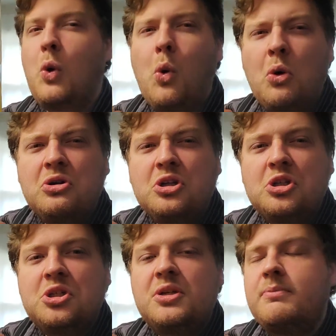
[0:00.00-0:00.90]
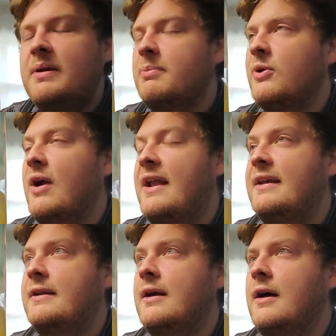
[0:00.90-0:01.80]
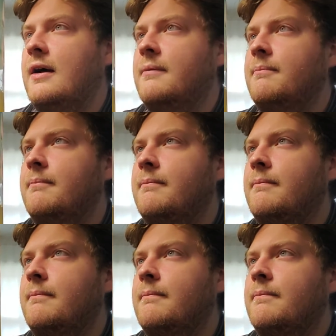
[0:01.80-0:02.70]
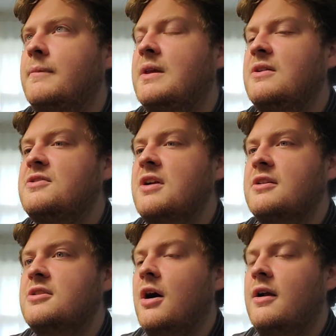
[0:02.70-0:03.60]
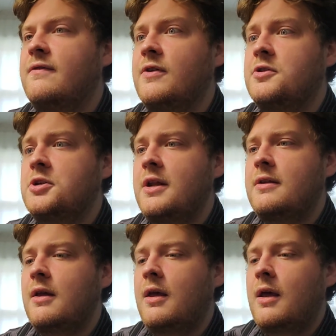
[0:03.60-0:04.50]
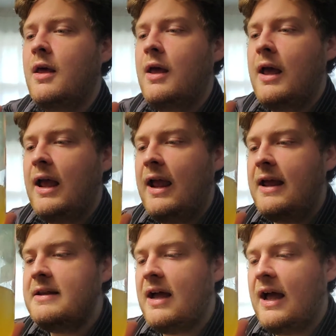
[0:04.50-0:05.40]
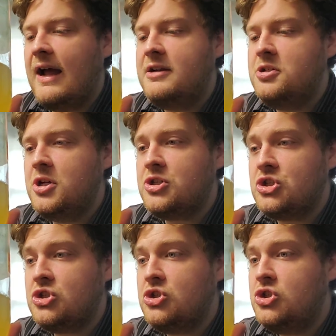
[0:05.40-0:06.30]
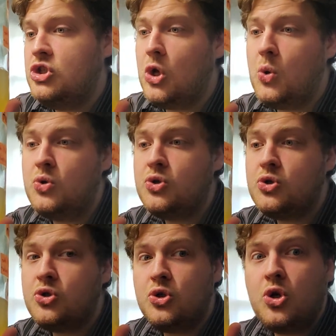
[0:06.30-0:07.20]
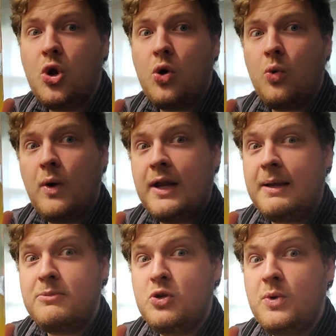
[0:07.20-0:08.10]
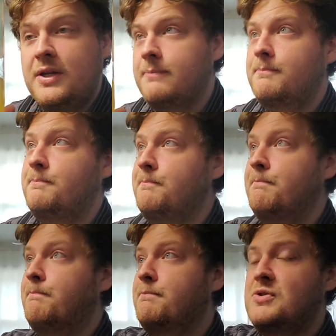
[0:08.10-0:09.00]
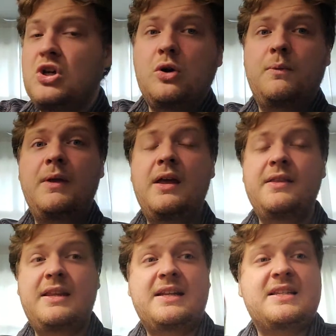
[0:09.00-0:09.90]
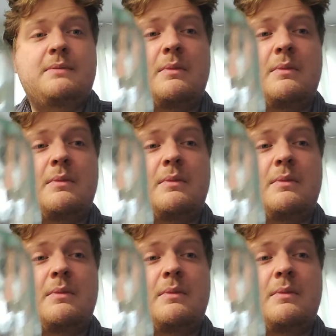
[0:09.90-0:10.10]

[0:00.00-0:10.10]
orange and people are adding um, you know, just a ton of other shit. And I just don't know what I'm doing. So the next time